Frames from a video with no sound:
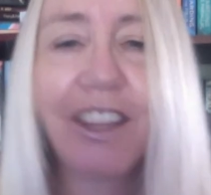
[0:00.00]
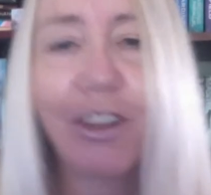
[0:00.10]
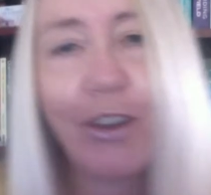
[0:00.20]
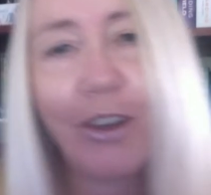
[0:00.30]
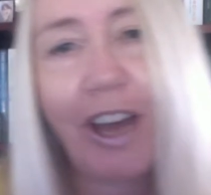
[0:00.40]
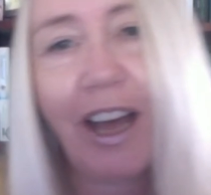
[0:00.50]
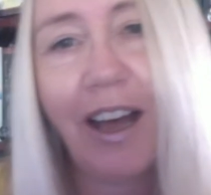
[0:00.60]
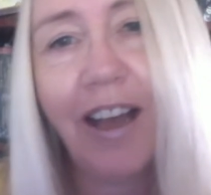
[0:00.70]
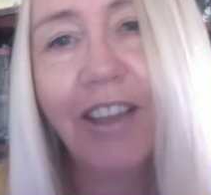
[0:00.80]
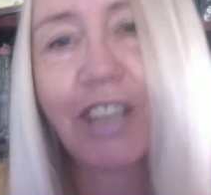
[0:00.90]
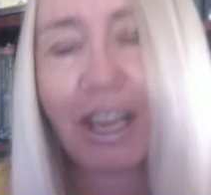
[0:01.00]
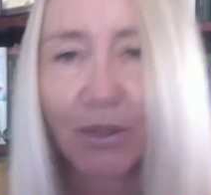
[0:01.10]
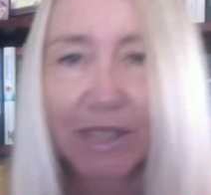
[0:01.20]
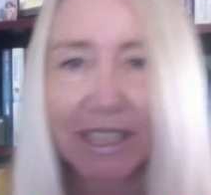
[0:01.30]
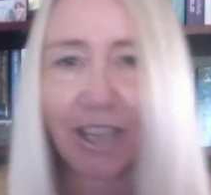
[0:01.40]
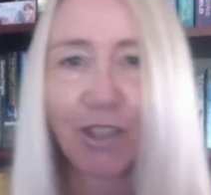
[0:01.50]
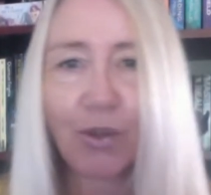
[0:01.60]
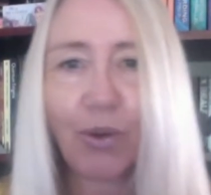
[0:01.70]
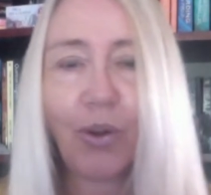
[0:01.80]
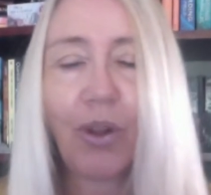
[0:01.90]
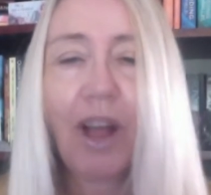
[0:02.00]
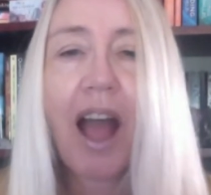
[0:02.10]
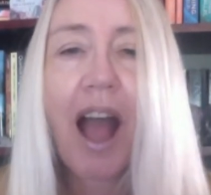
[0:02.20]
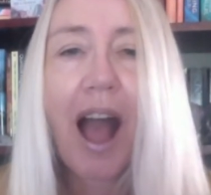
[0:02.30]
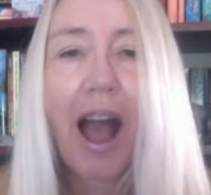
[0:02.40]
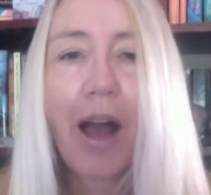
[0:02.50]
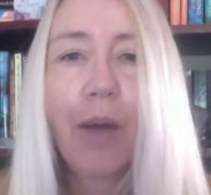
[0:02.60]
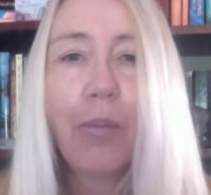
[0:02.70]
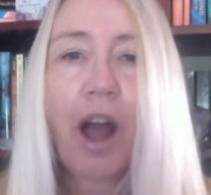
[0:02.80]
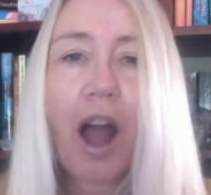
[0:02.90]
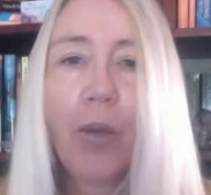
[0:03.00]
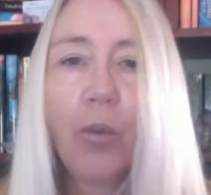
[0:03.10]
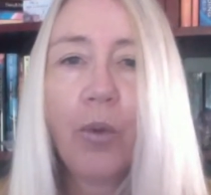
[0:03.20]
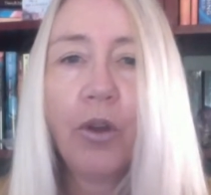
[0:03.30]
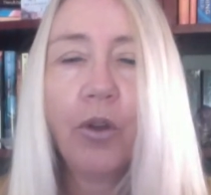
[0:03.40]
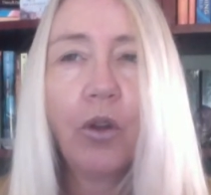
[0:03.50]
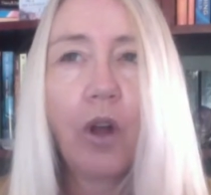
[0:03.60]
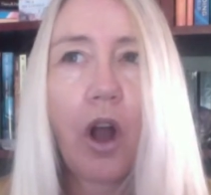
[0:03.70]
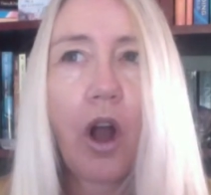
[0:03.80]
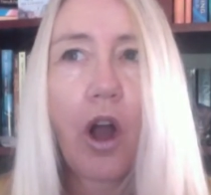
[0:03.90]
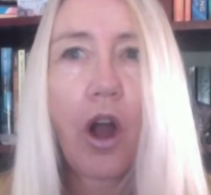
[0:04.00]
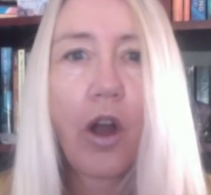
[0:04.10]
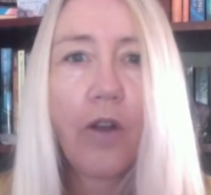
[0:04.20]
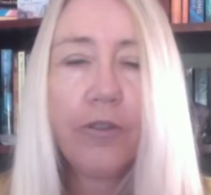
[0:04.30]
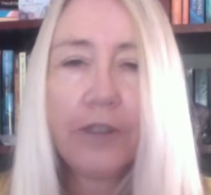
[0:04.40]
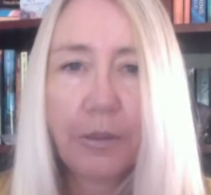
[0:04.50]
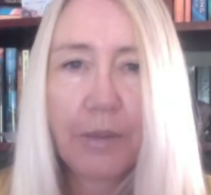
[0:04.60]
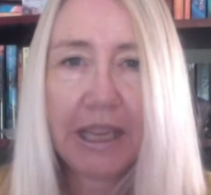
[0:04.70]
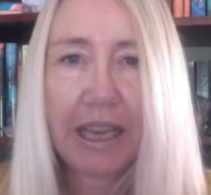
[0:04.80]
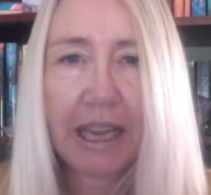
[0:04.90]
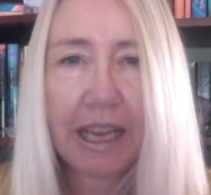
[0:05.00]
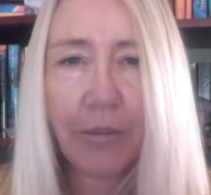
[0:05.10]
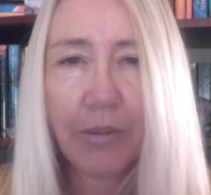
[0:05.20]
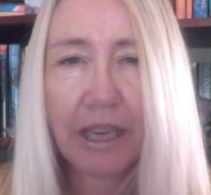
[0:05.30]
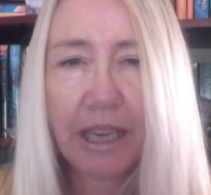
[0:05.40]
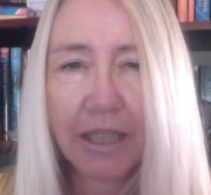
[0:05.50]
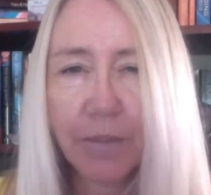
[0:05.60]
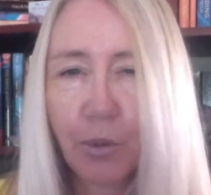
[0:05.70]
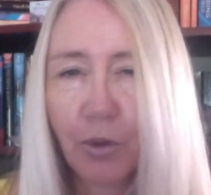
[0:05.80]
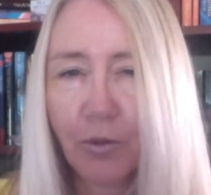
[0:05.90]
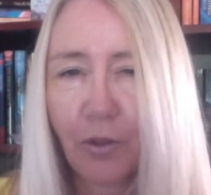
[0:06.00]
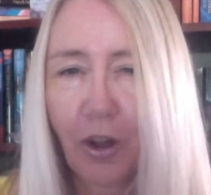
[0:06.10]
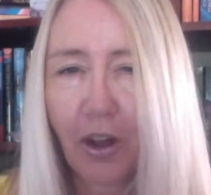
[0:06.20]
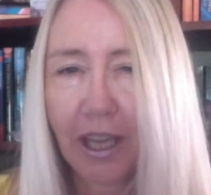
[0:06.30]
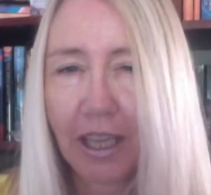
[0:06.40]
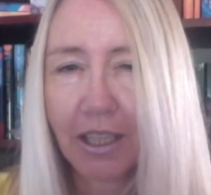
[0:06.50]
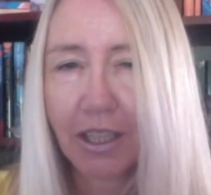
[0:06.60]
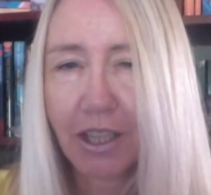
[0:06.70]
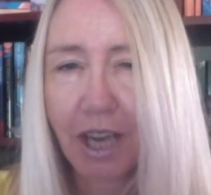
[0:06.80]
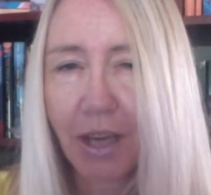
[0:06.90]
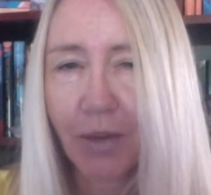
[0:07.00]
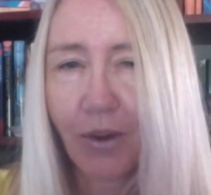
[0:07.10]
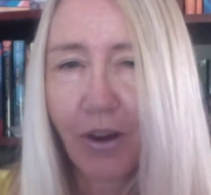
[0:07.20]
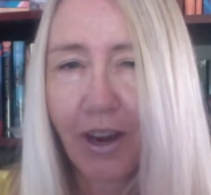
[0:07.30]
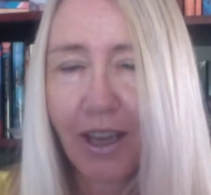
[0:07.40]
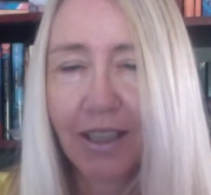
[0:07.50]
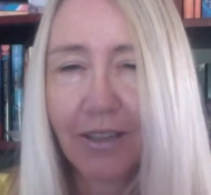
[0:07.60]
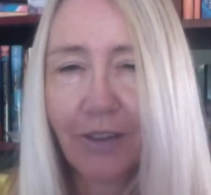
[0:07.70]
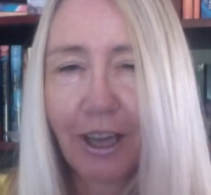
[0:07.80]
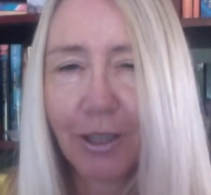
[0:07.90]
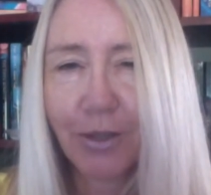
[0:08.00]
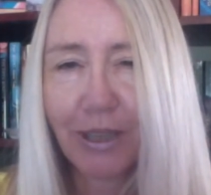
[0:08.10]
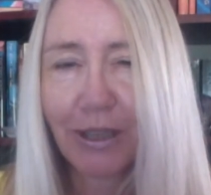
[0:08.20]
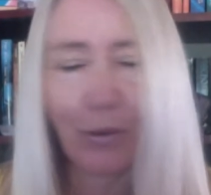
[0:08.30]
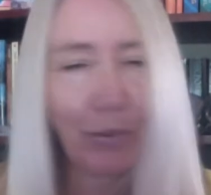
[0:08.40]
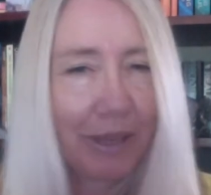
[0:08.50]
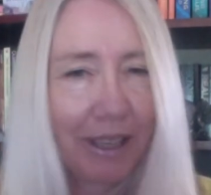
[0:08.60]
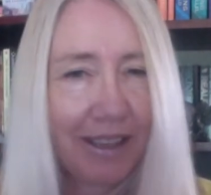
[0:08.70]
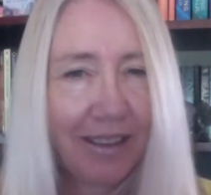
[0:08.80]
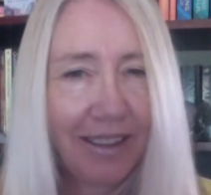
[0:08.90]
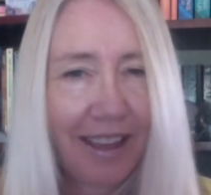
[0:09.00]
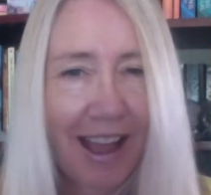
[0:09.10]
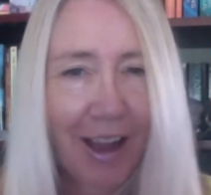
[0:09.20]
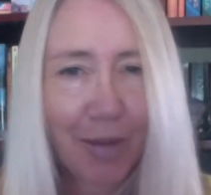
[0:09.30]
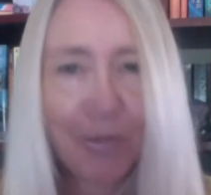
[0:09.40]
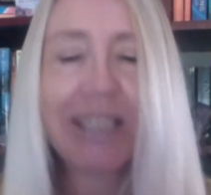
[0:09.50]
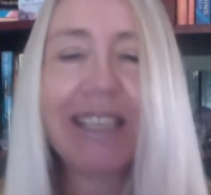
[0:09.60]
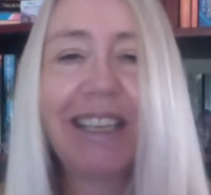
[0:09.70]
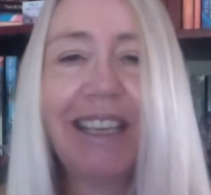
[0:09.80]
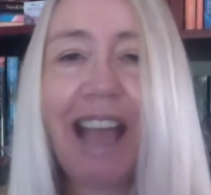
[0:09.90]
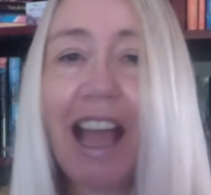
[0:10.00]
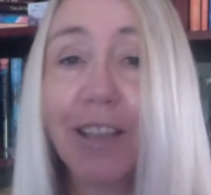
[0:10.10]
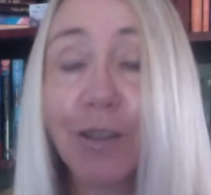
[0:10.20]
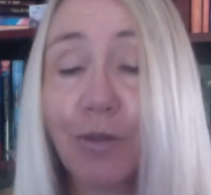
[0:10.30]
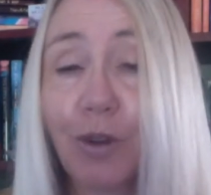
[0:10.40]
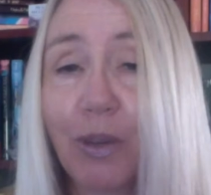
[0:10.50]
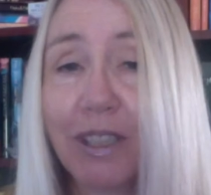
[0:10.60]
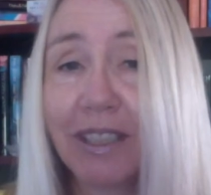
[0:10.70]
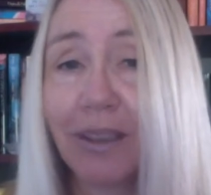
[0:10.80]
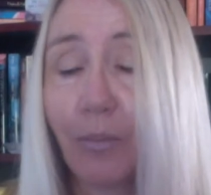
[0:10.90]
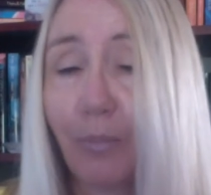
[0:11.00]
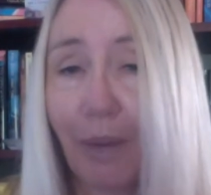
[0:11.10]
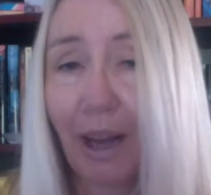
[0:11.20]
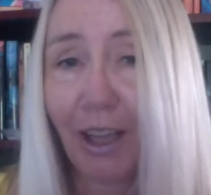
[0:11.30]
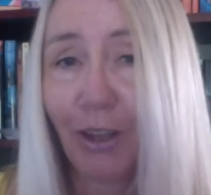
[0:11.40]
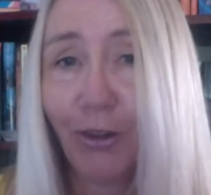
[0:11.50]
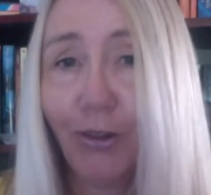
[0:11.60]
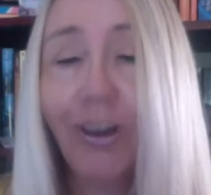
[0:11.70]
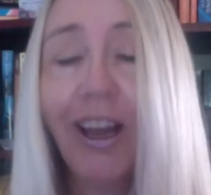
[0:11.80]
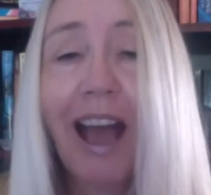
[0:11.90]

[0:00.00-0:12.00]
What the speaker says: the channel schedule, I will hopefully be getting up the next book vlog in January. And if I do, it will be The Alchemist Key as requested by you.